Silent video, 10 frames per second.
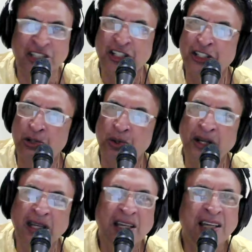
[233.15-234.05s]
the
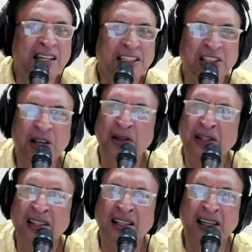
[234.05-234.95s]
trees
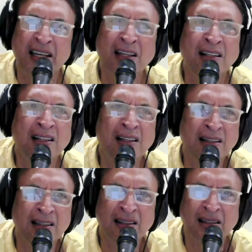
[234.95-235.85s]
on the
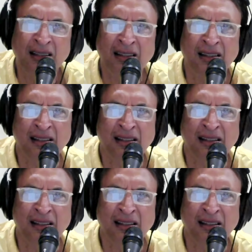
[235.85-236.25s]
hill.